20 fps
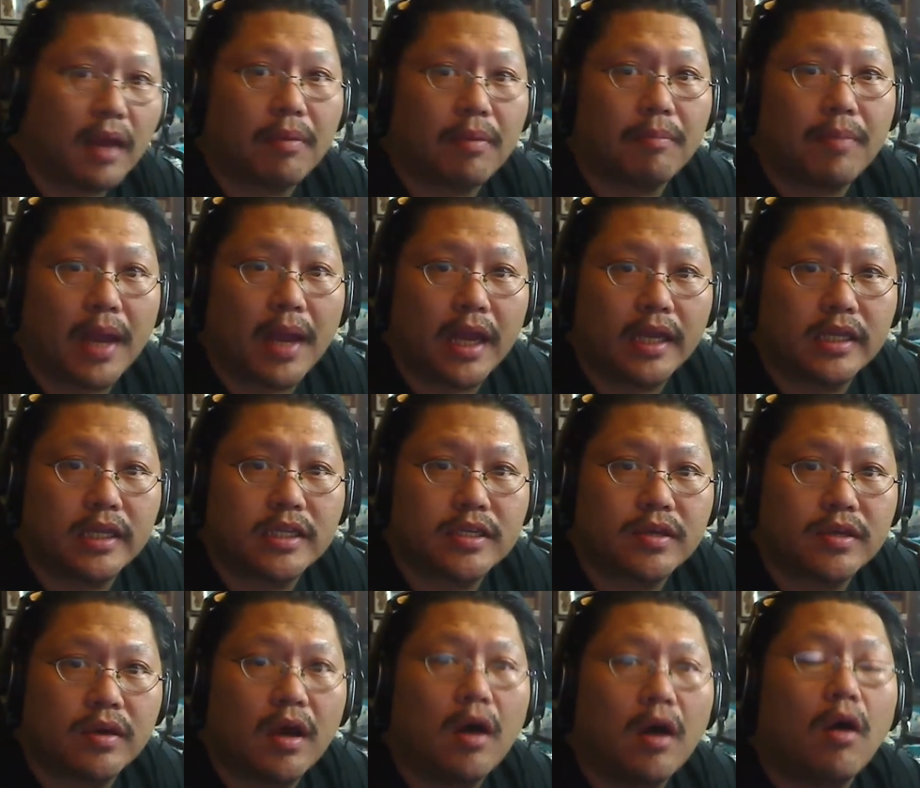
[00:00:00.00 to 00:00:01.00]
type of
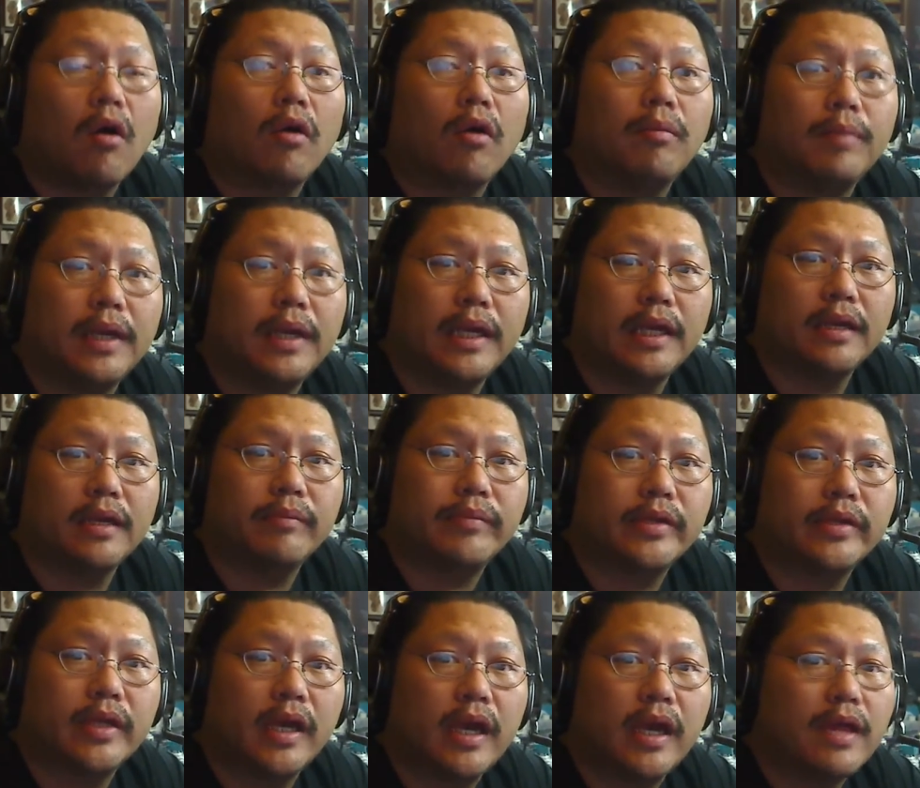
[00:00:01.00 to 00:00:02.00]
paints or
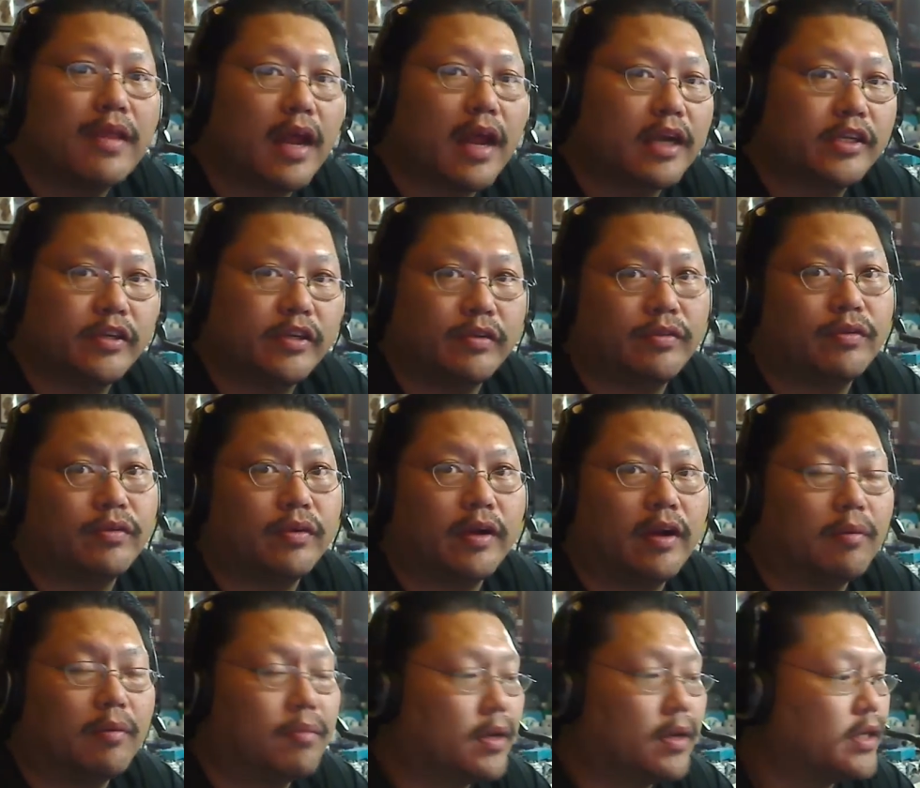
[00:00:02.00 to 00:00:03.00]
mediums that I shoot through
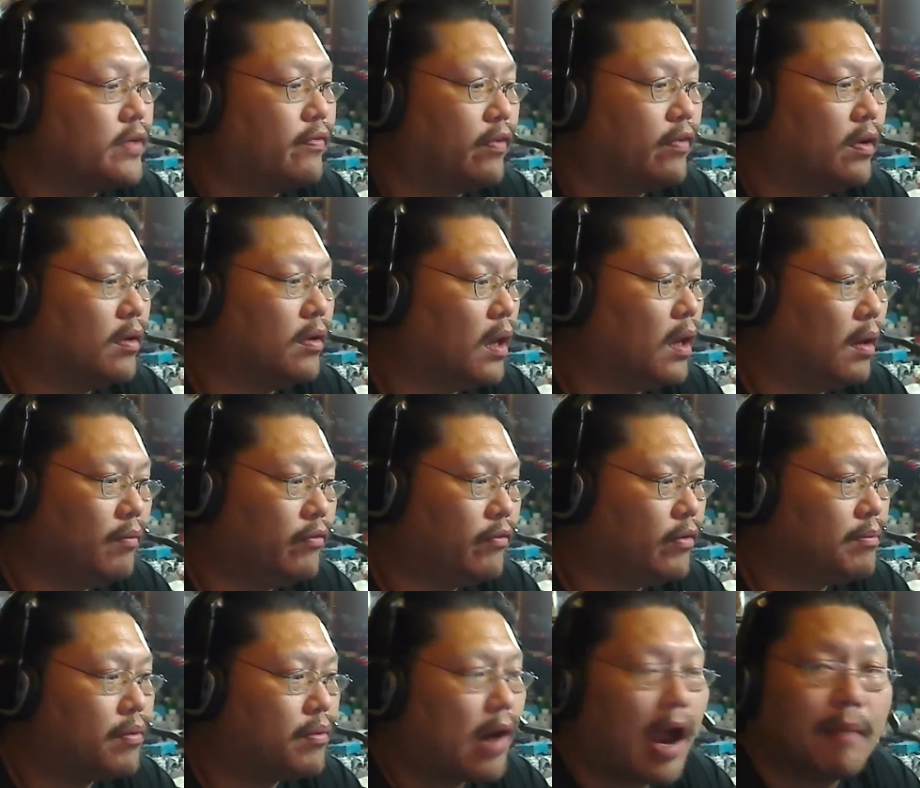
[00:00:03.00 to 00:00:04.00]
an
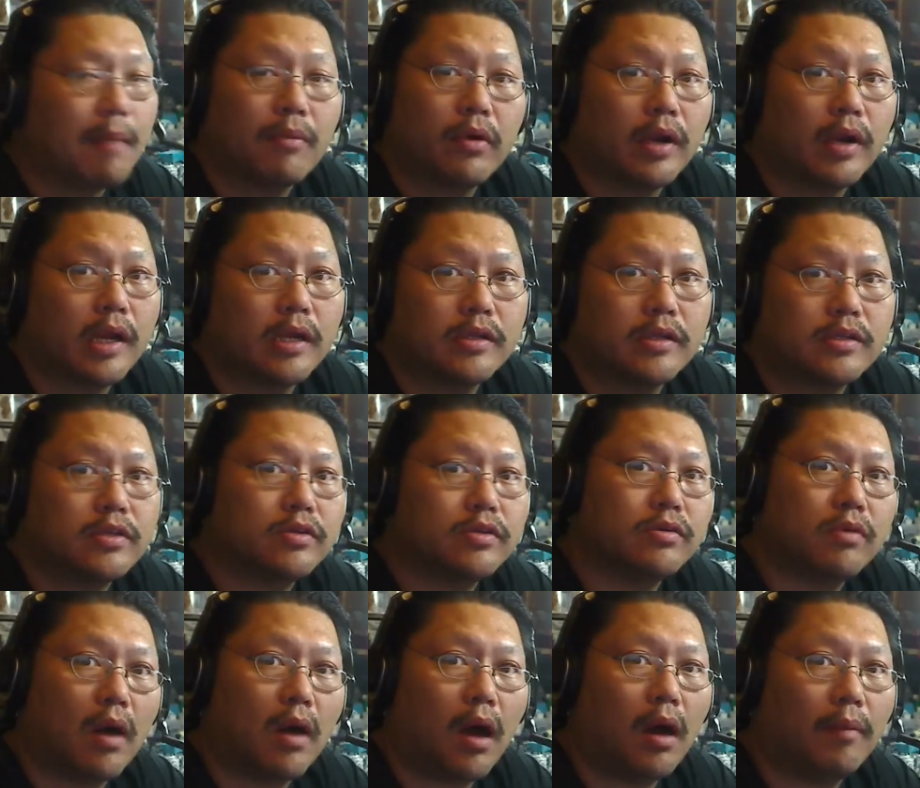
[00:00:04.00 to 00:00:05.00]
airbrush, from primering
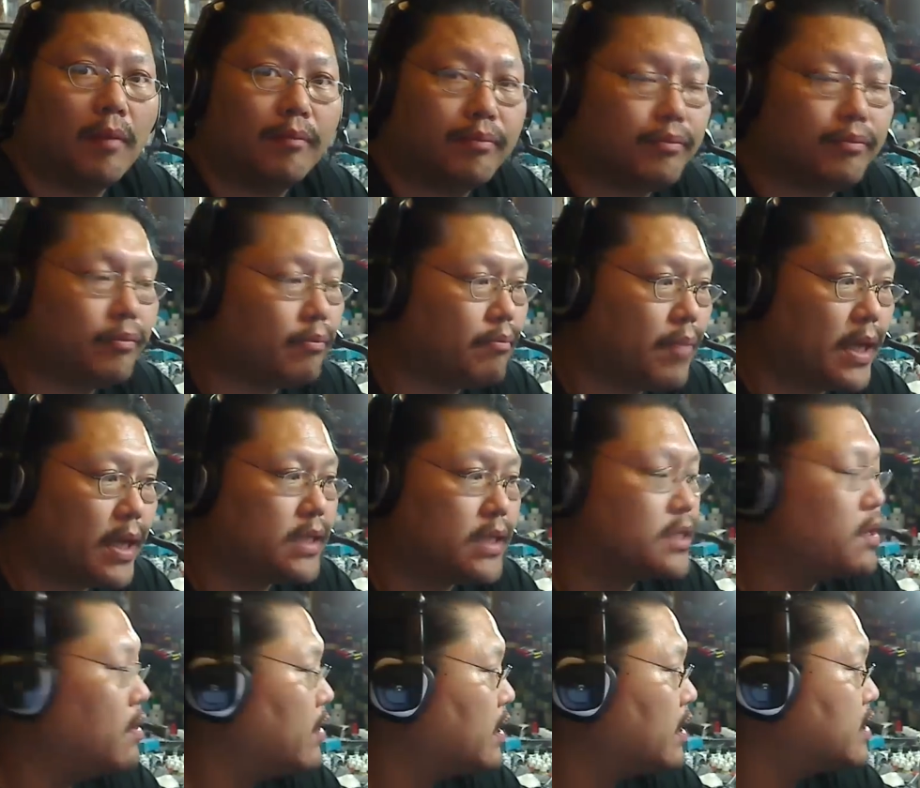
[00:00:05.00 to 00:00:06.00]
to
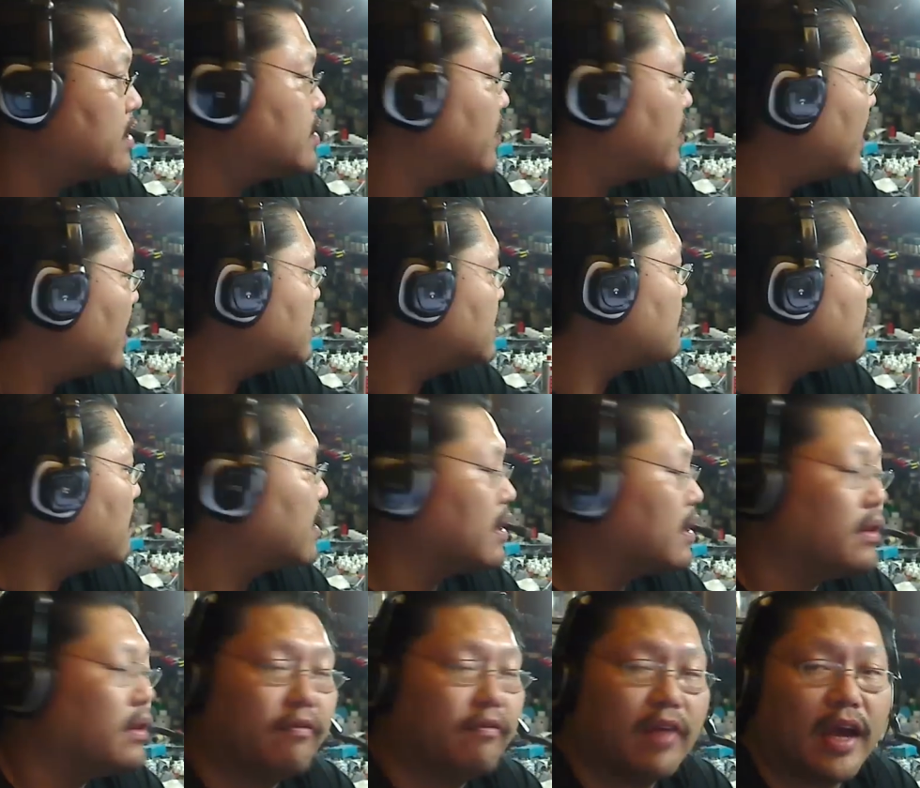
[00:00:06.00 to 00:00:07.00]
base coating. So that's
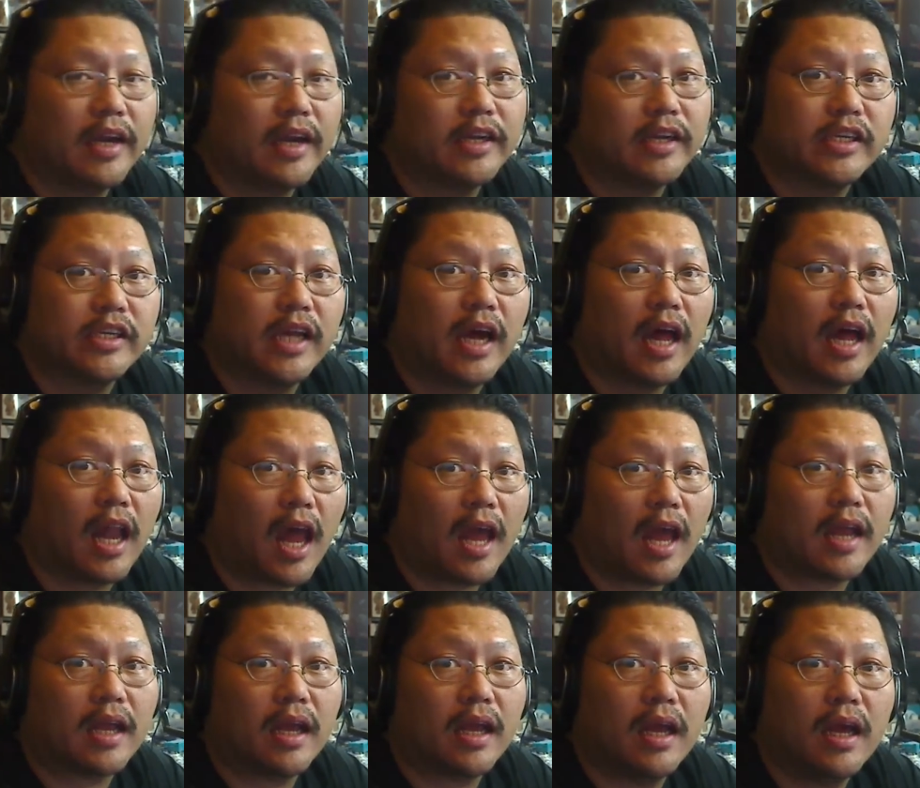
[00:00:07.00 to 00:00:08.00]
one of the advantages that I
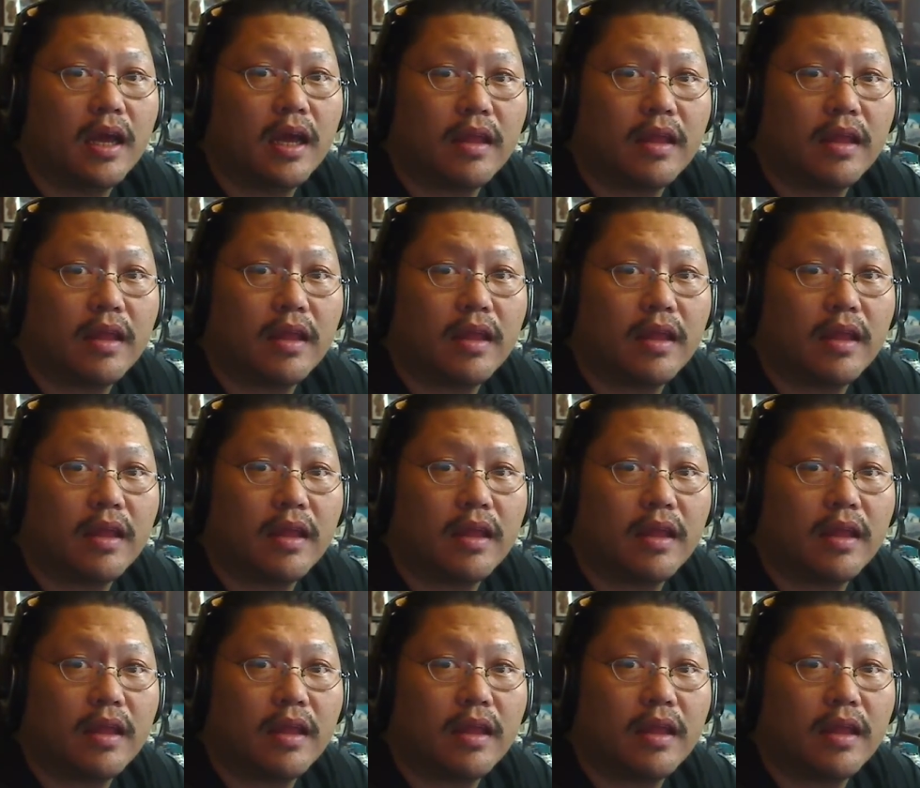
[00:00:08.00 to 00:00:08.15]
like